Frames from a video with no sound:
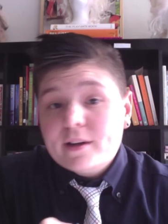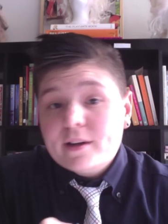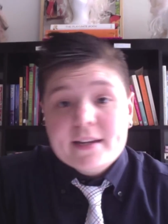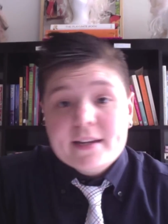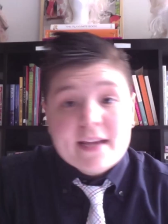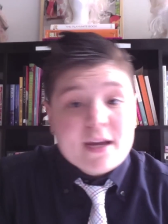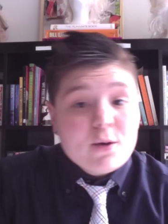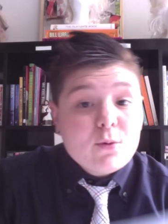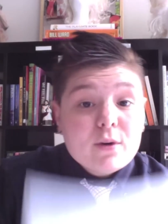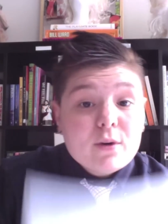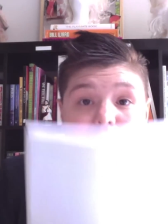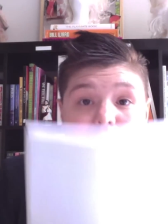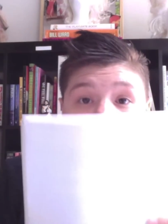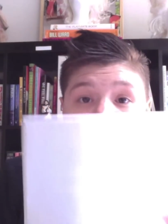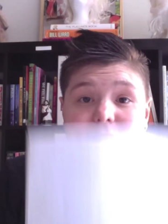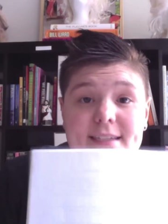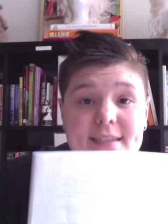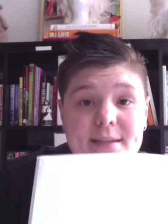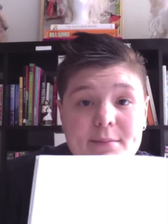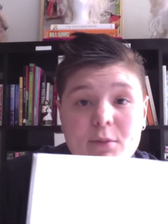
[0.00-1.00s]
One day
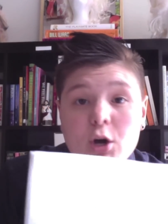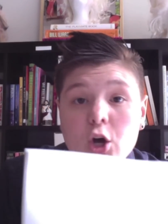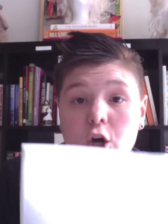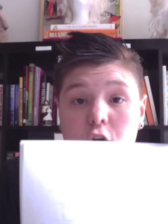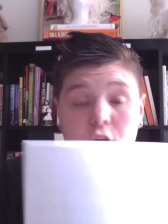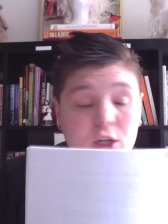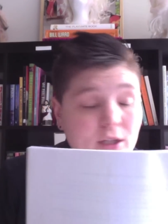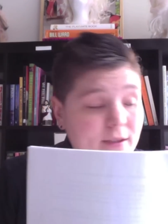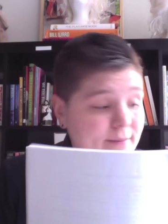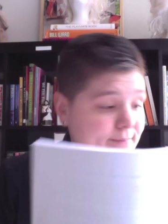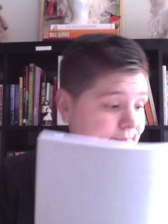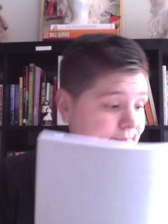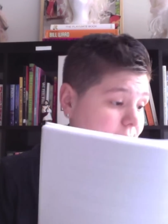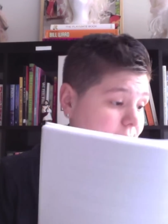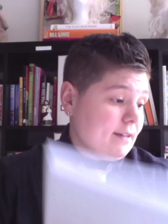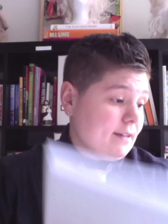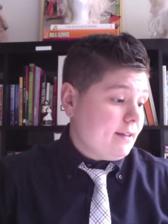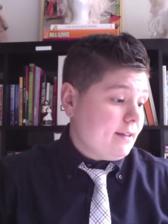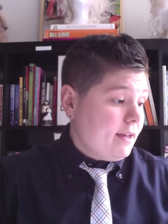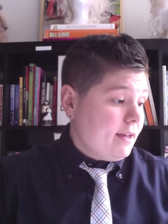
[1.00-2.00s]
we'll get to them
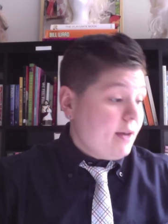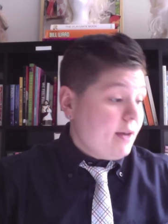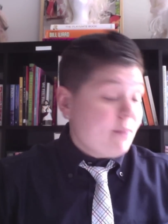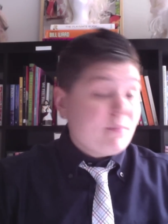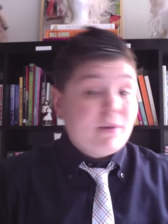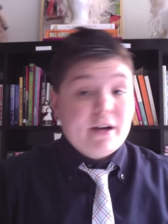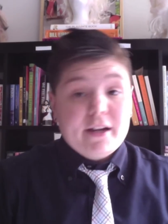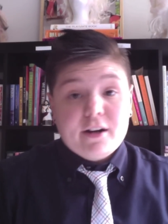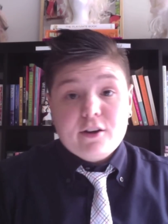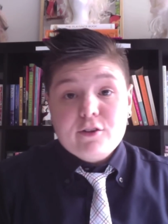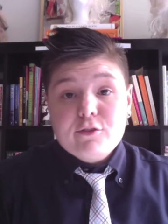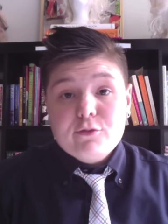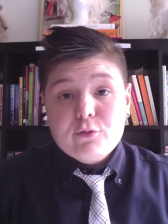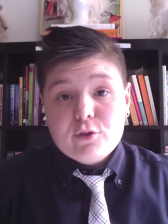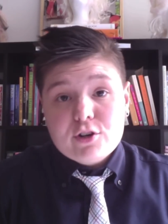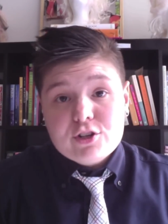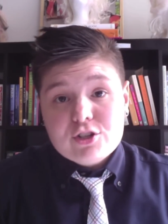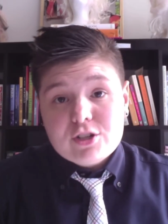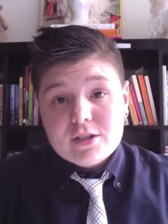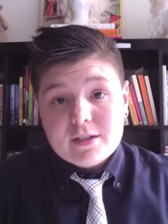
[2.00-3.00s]
all. But
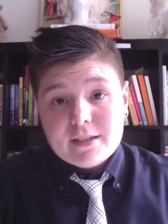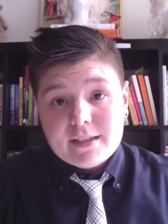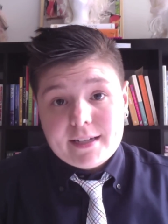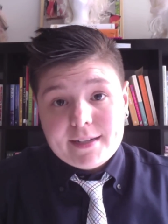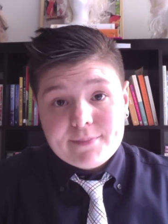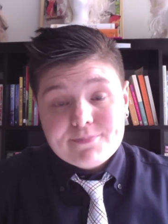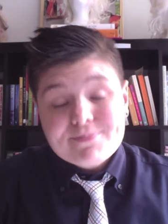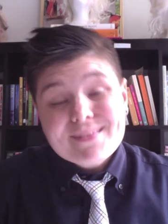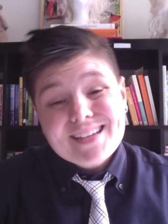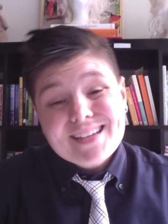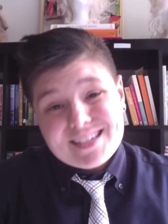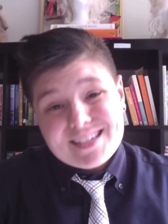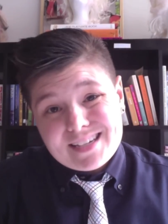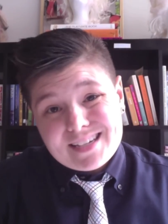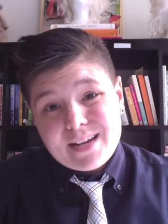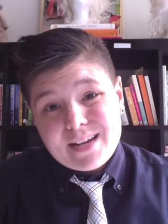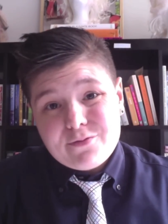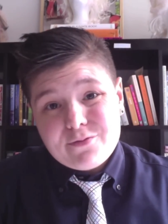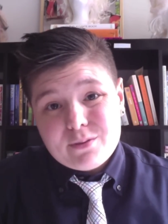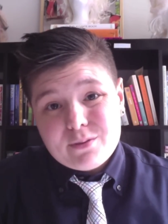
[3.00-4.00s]
unfortunately,
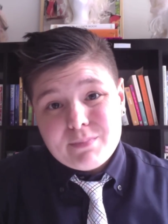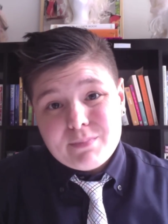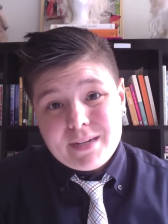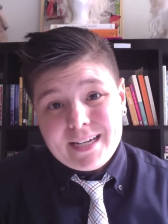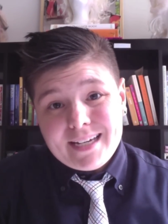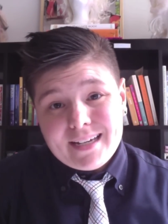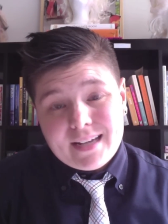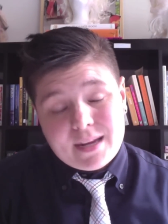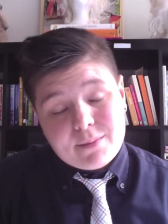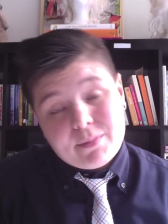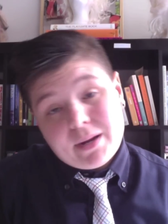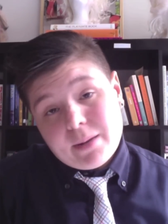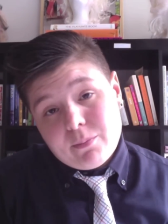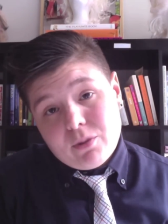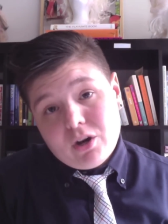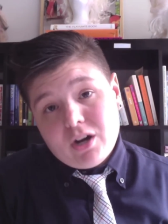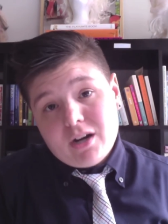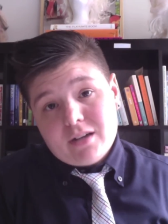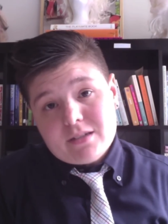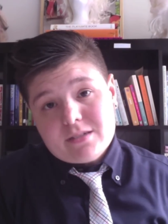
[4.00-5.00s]
it's time for me and
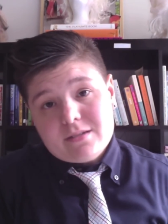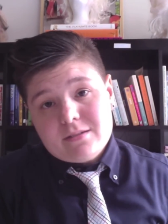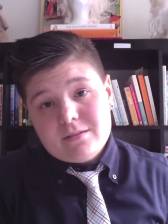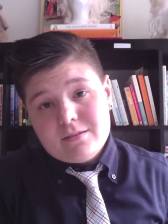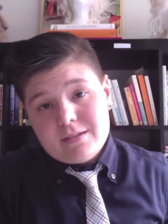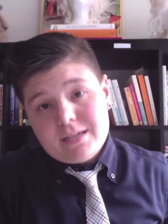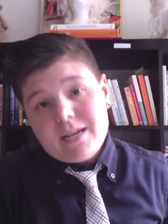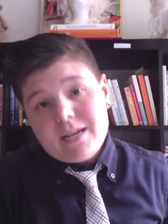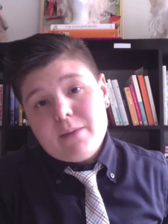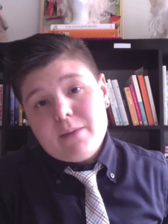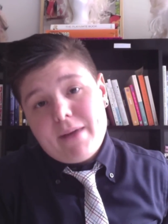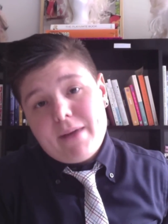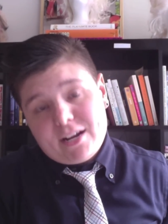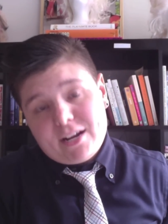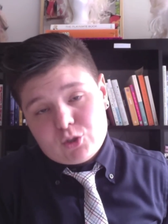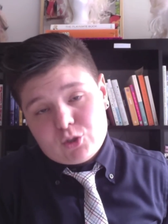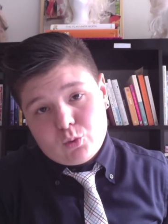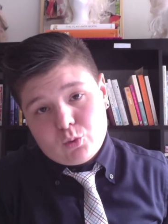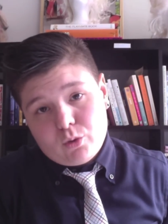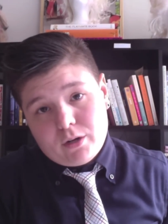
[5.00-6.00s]
my boss to get
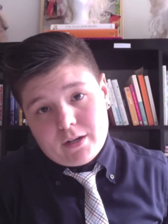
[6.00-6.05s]
back to